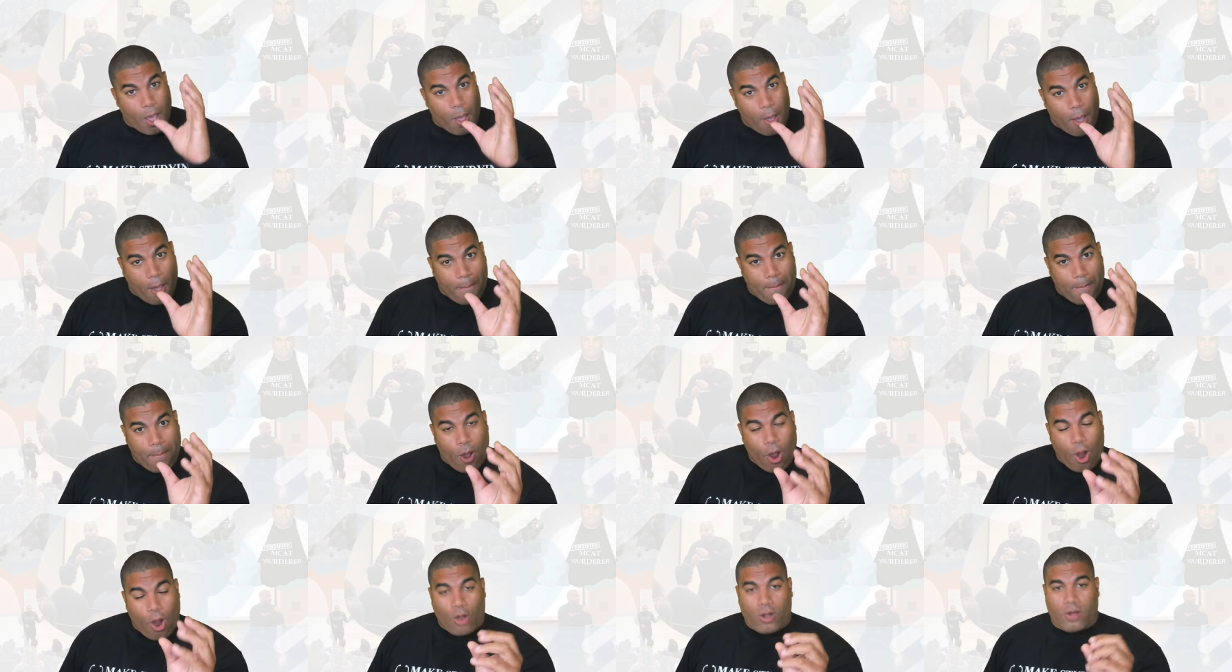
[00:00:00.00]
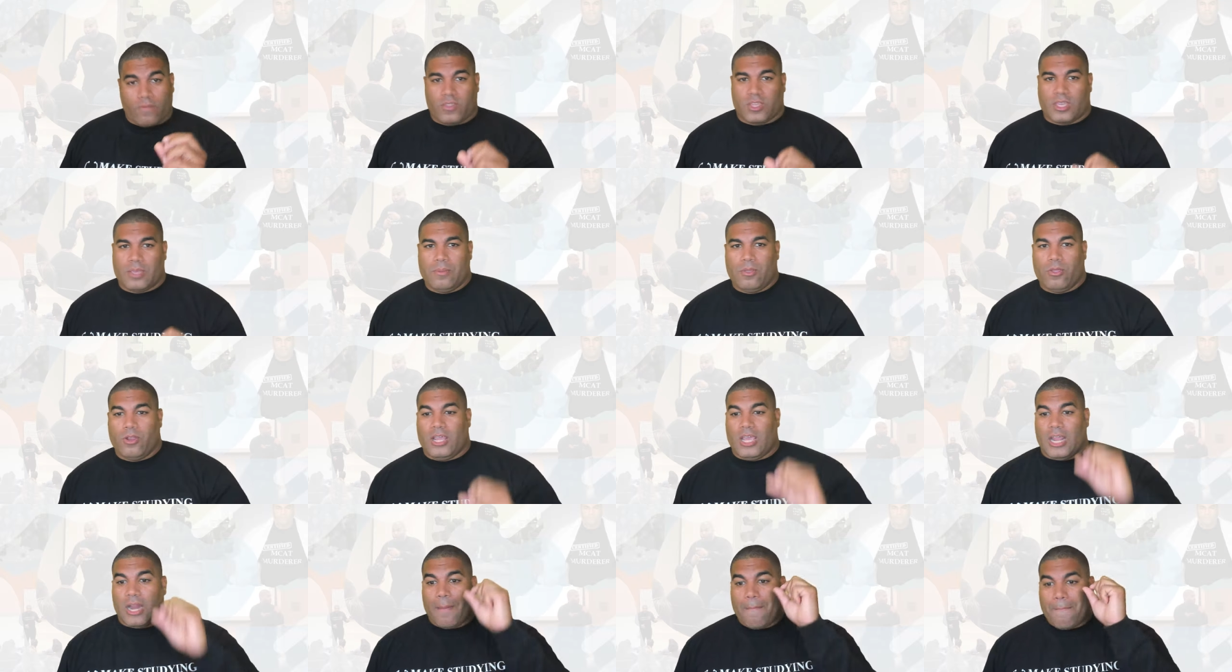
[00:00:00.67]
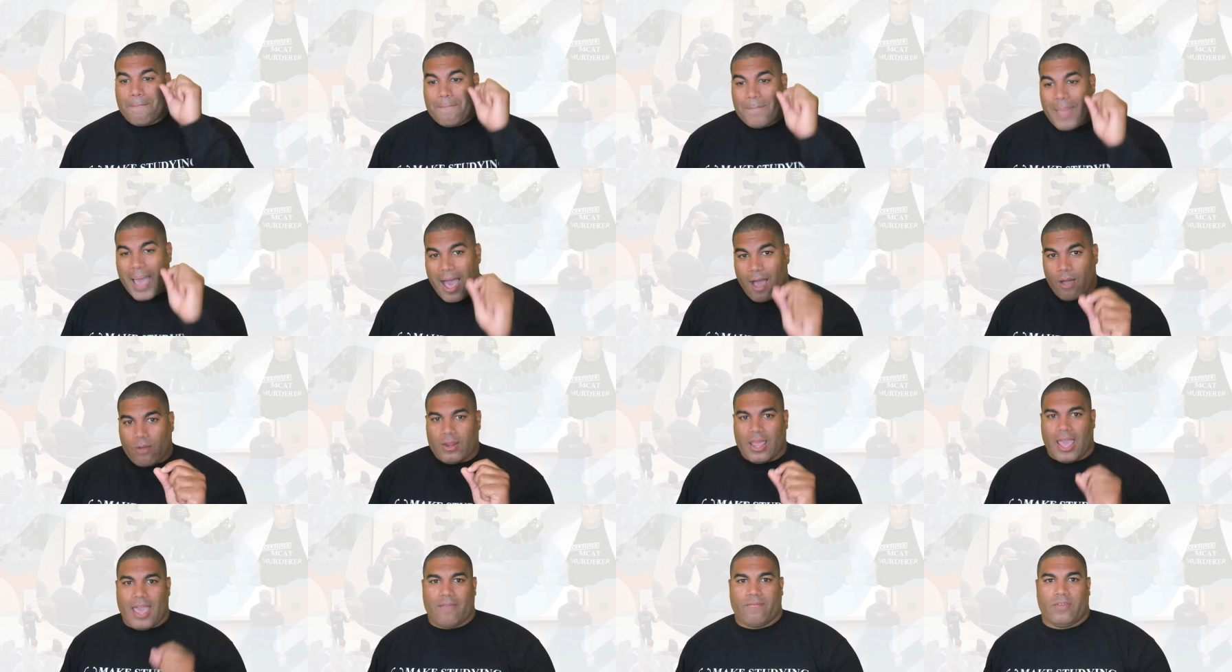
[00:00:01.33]
a part of the community and
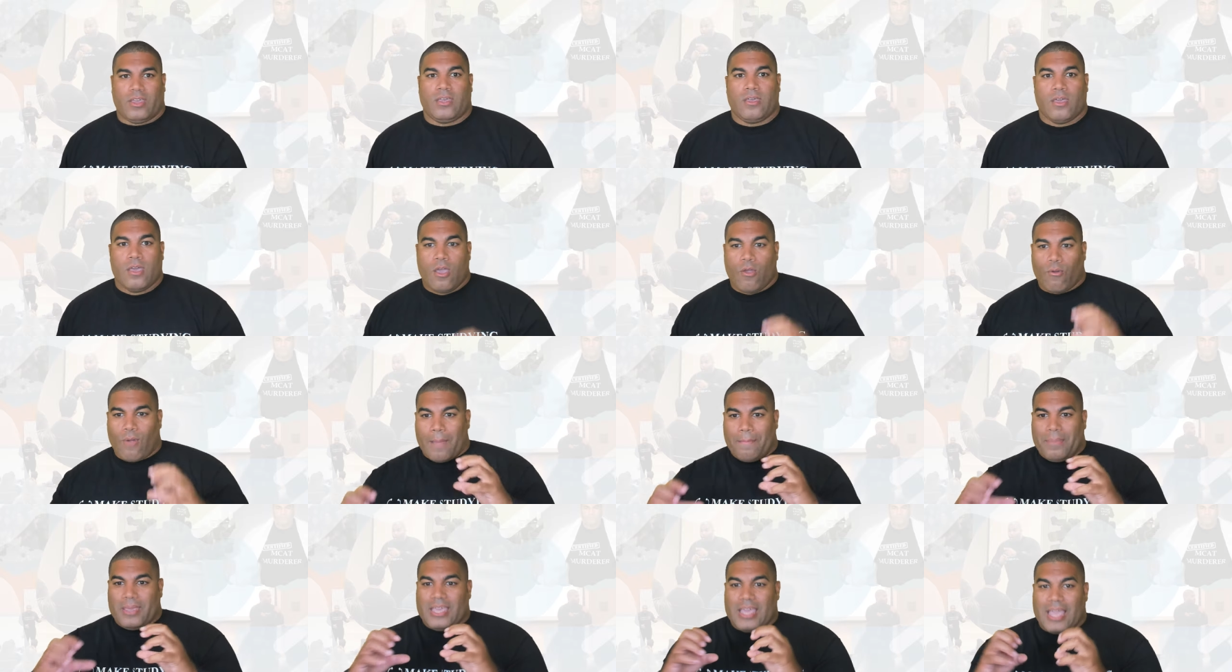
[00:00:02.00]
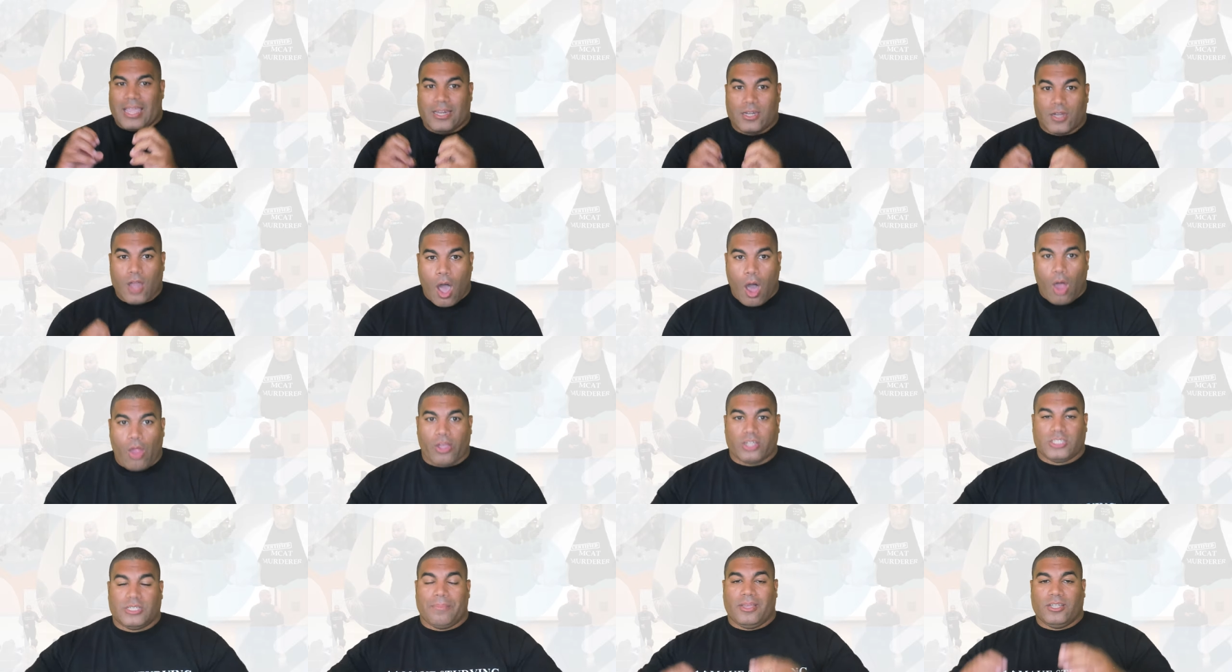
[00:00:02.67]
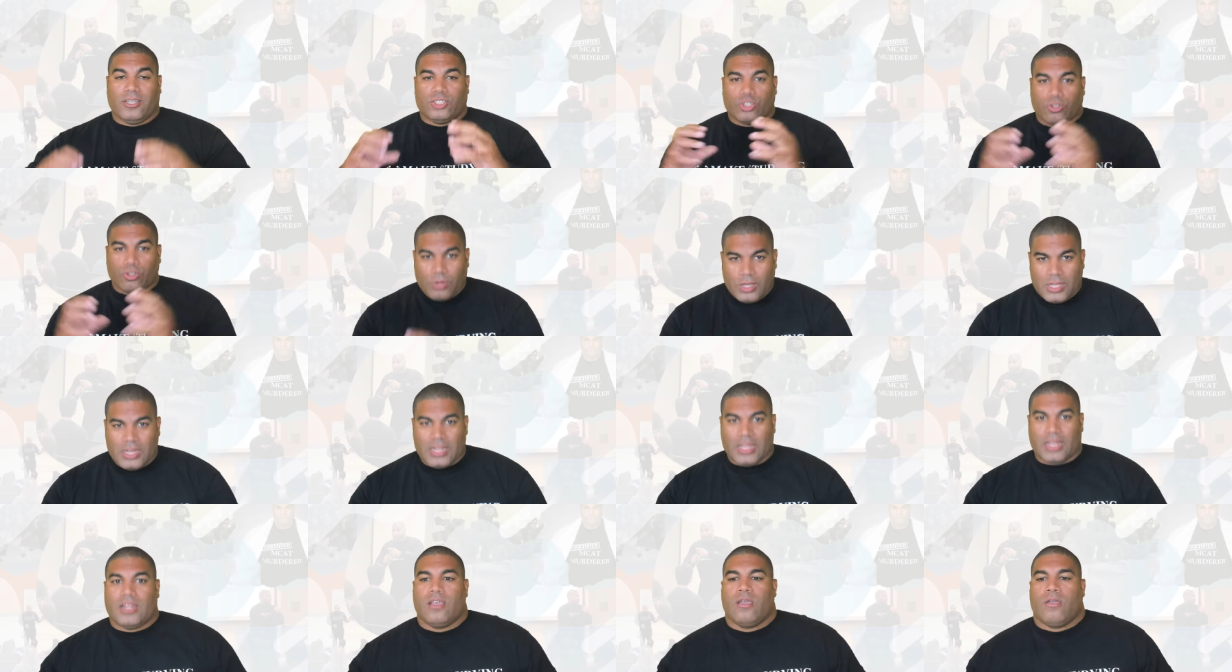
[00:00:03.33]
about having right being acknowledged and being
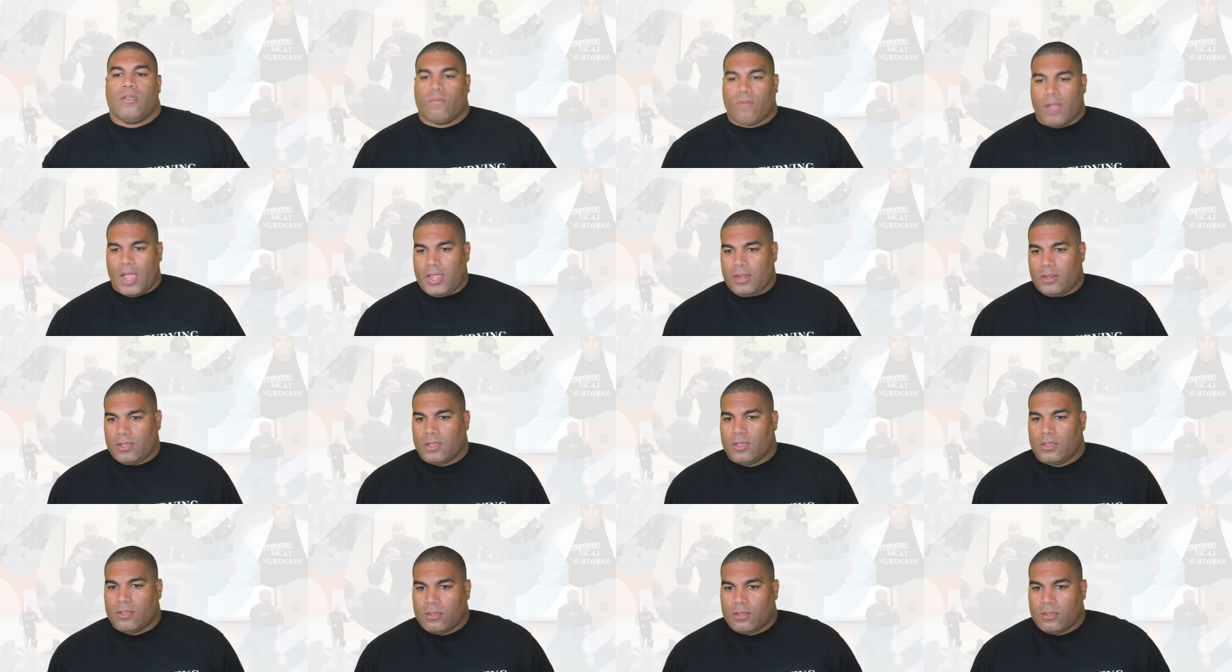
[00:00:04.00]
treated right